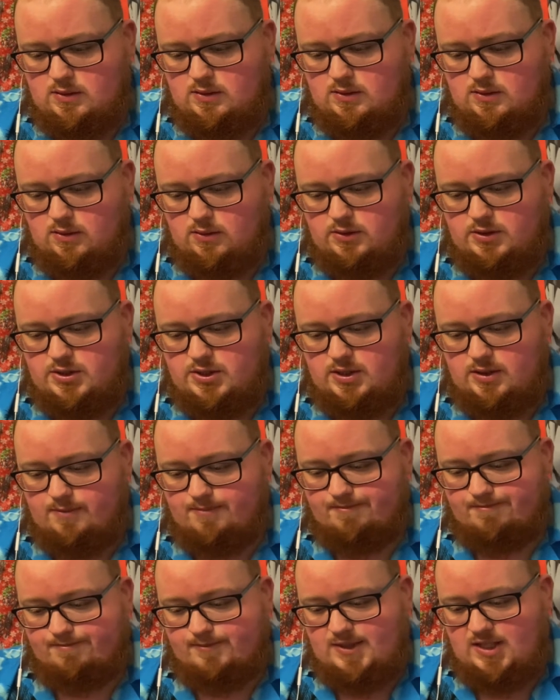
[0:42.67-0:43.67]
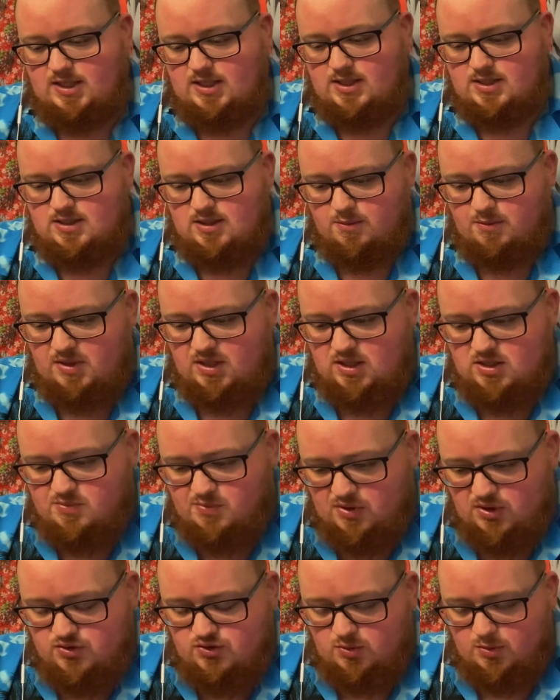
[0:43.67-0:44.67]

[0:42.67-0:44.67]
Oh shit. He's gonna be in spot trouble.